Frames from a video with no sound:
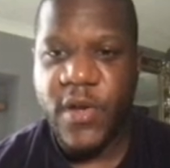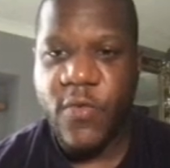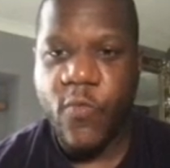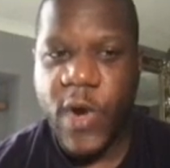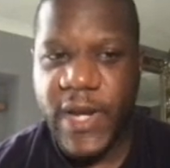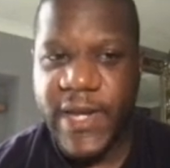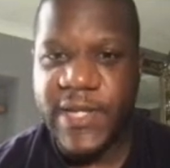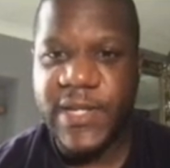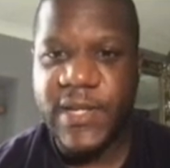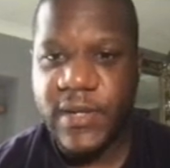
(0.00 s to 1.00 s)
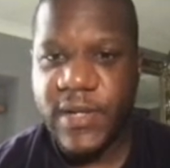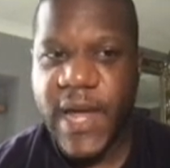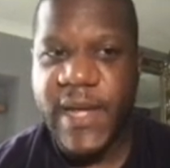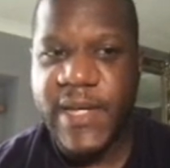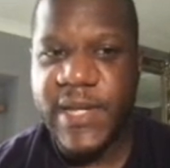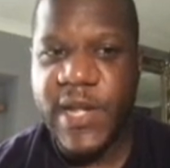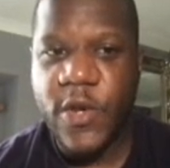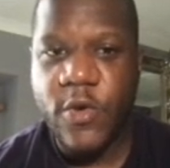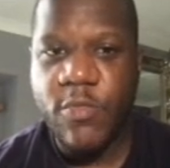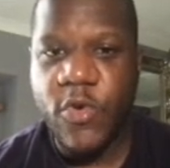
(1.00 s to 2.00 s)
wallets that is the
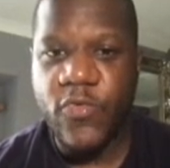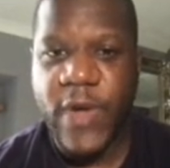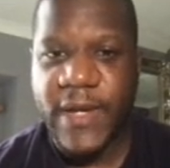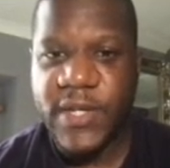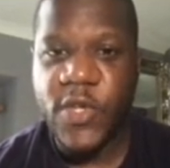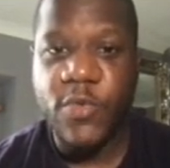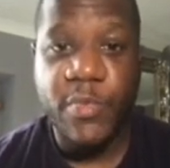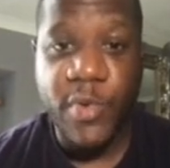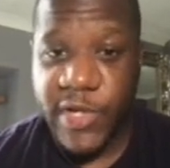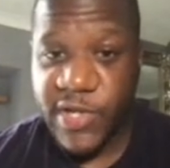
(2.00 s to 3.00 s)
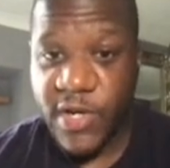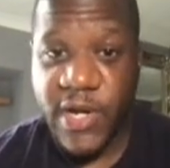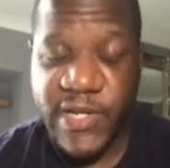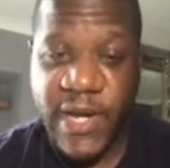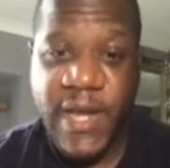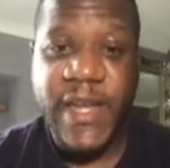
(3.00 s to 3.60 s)
global rank. Super bullish, guys.